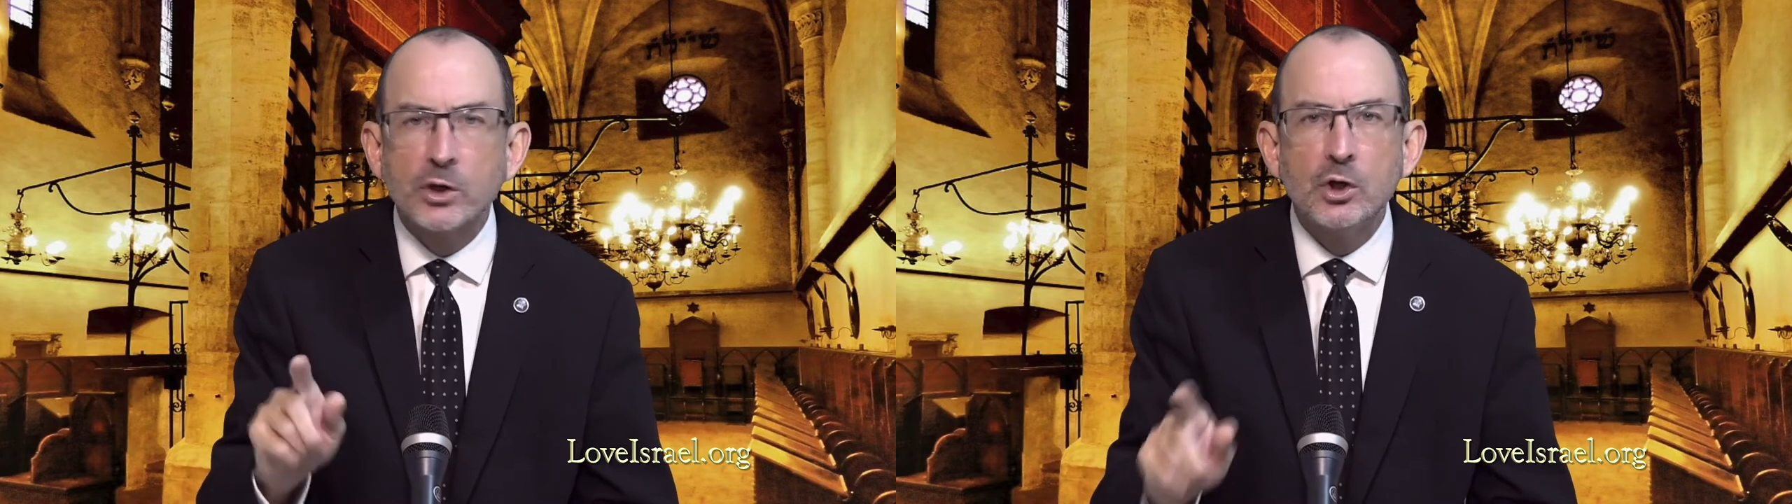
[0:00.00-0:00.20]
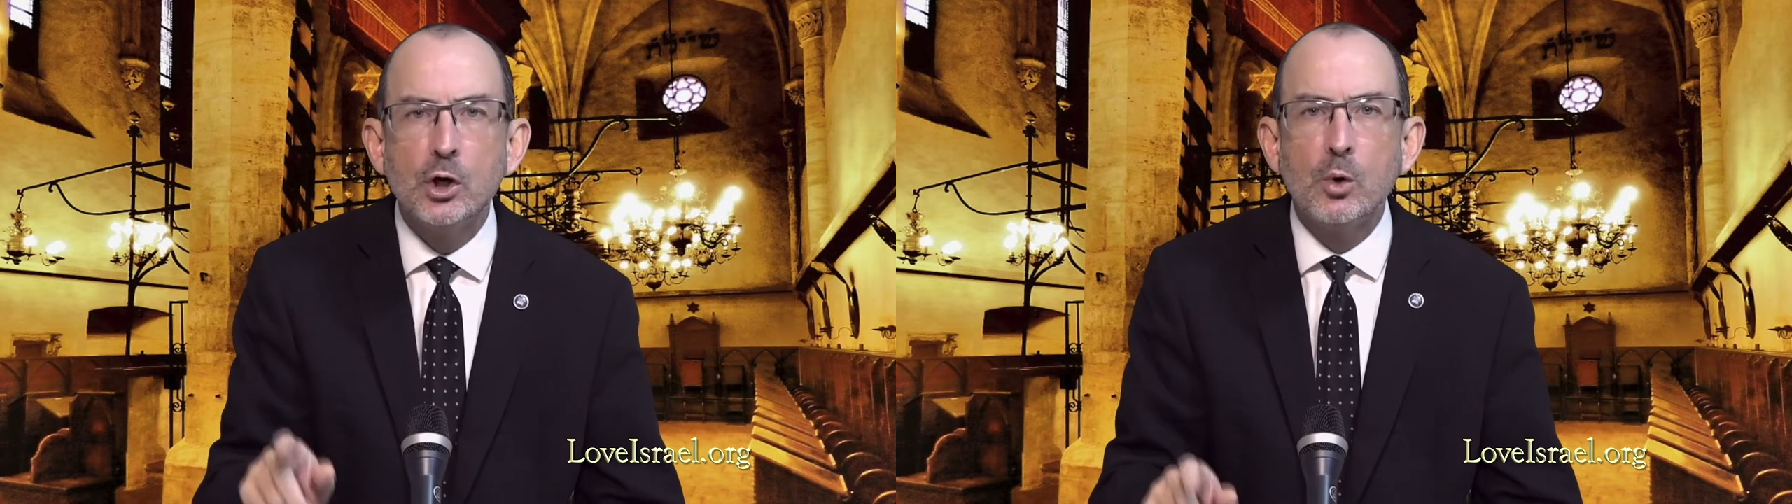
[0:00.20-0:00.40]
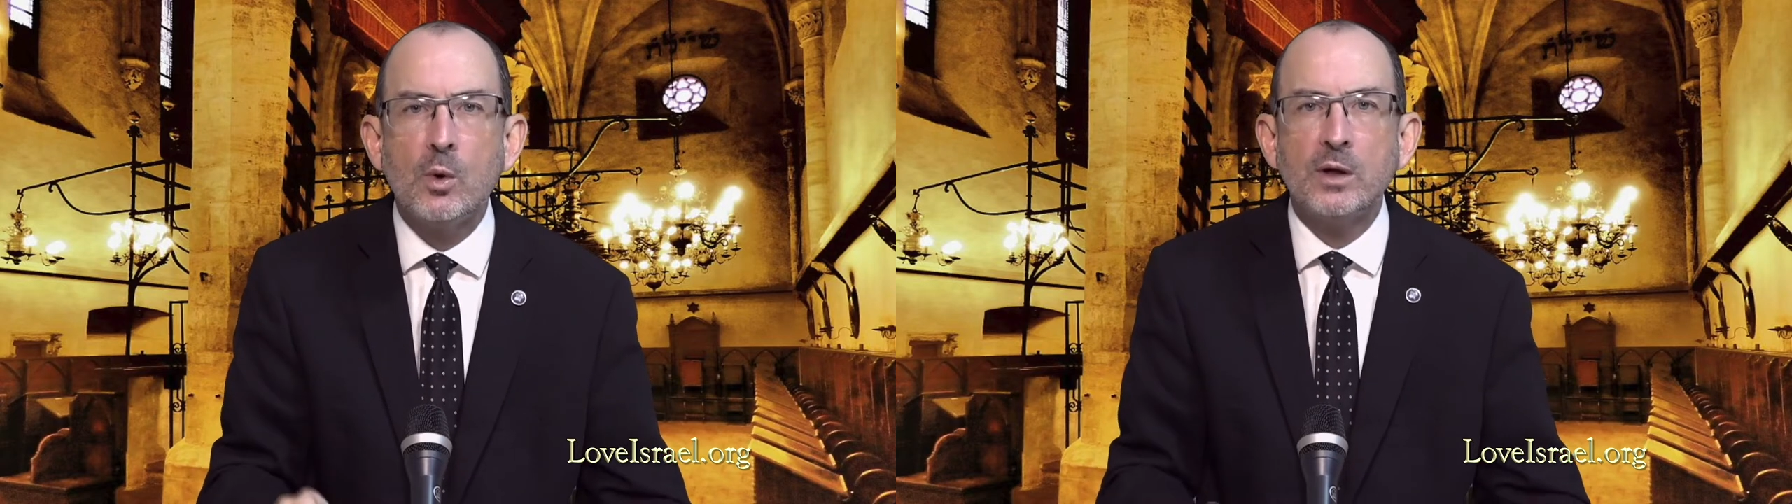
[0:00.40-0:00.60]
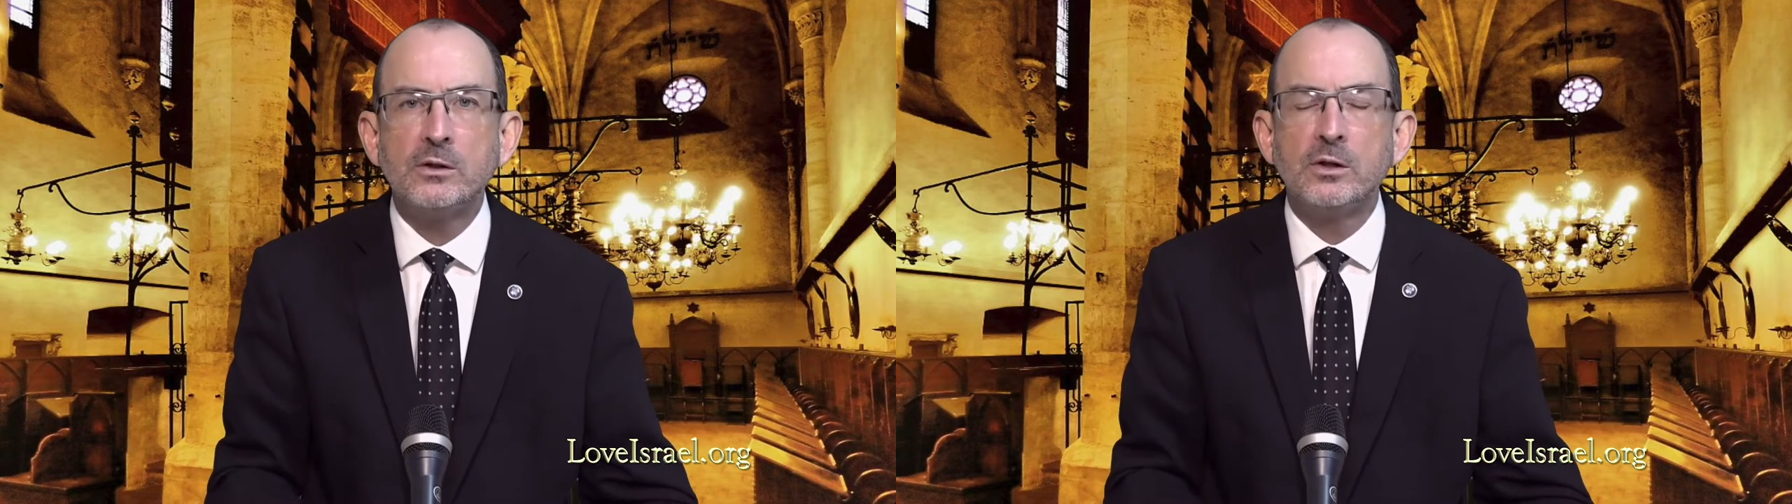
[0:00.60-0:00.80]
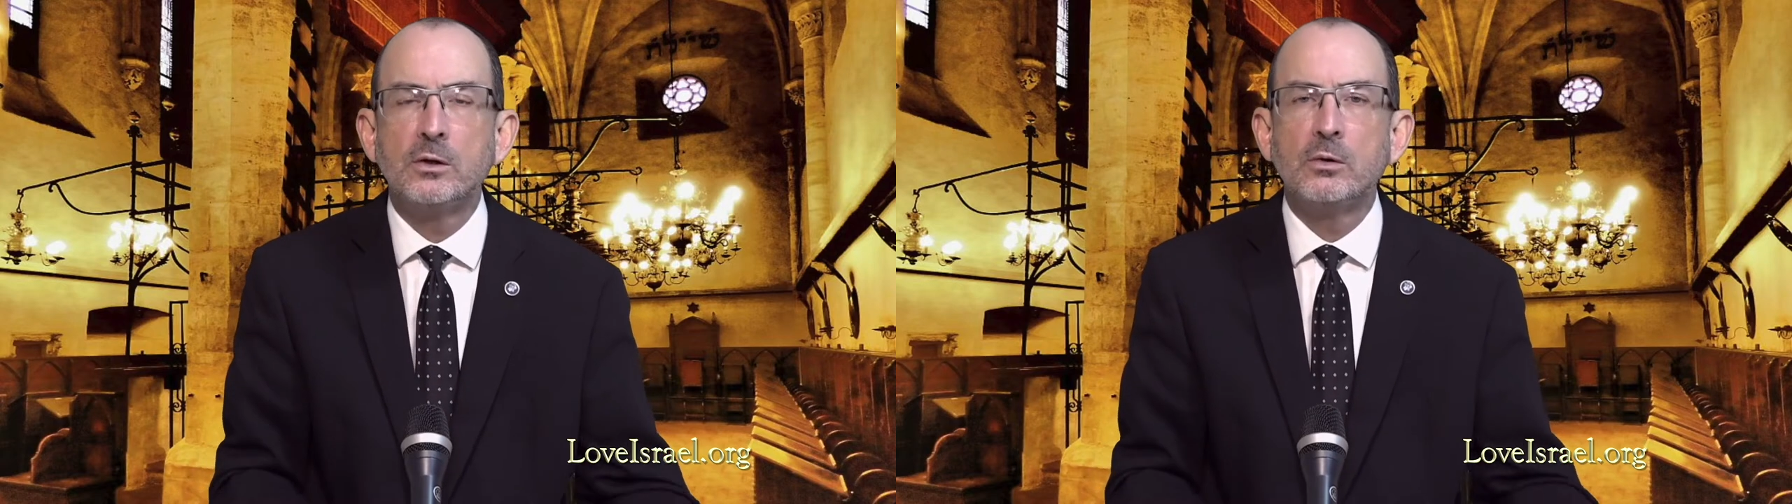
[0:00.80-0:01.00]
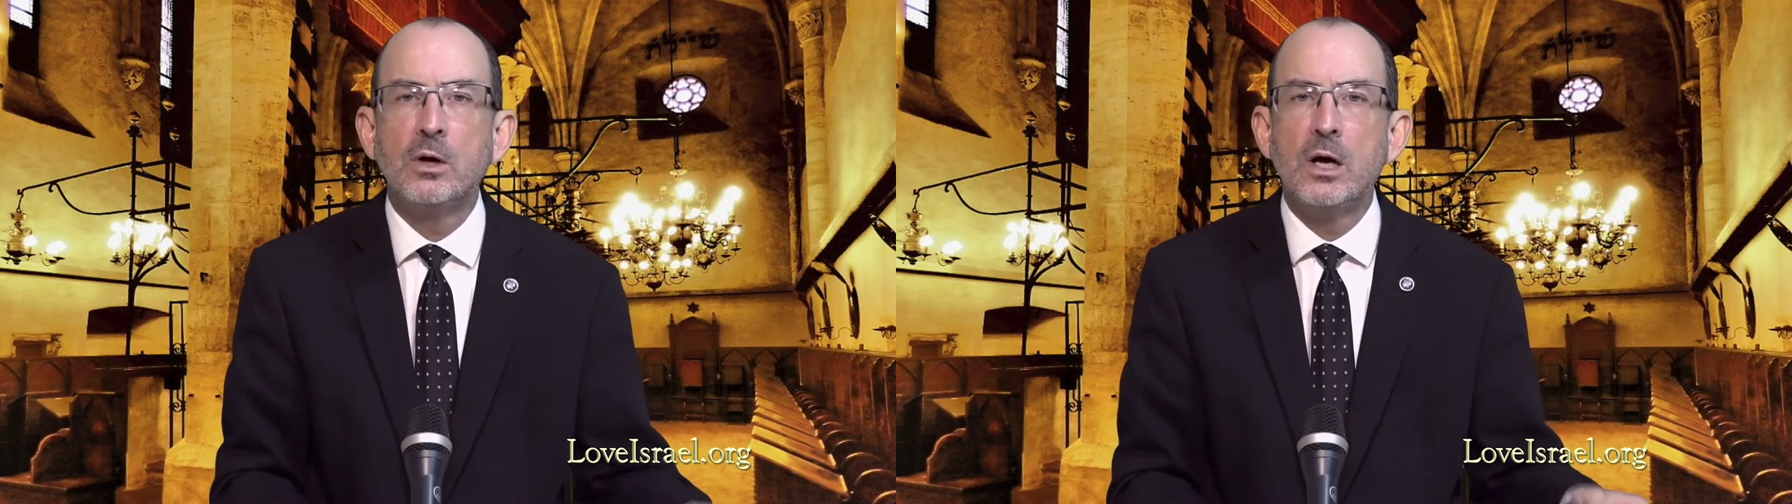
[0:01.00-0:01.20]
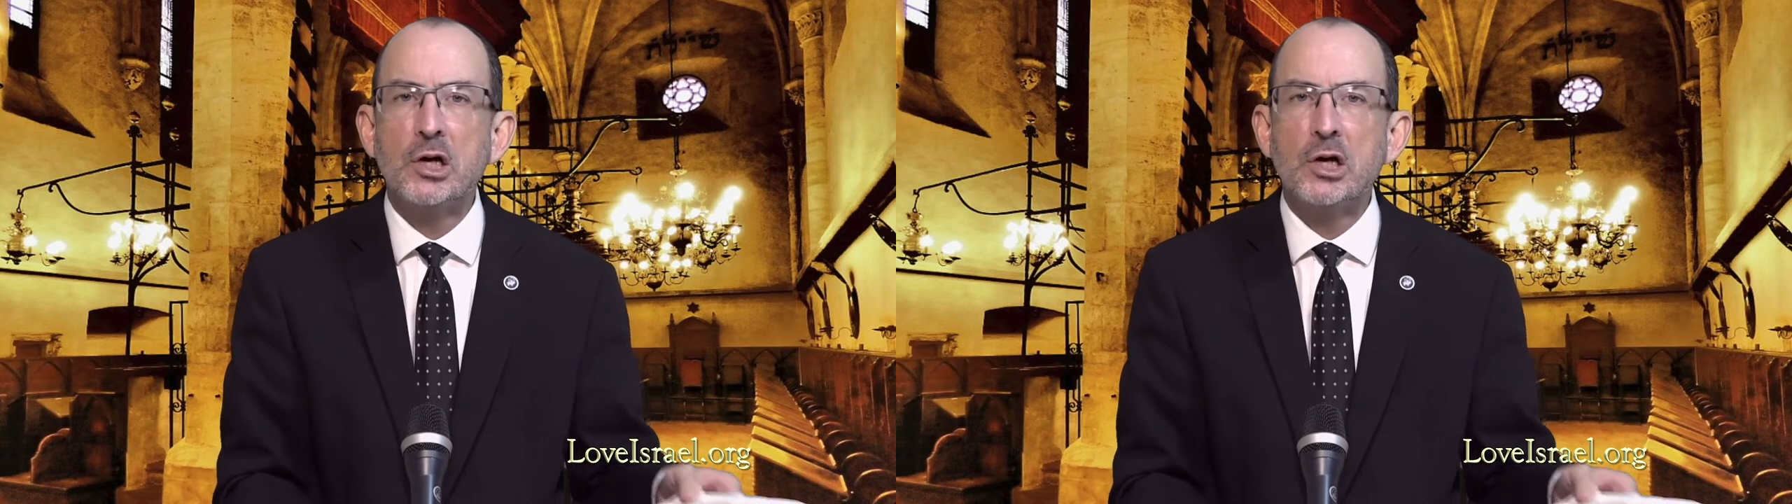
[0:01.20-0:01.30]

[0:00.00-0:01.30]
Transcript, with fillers: You don't want to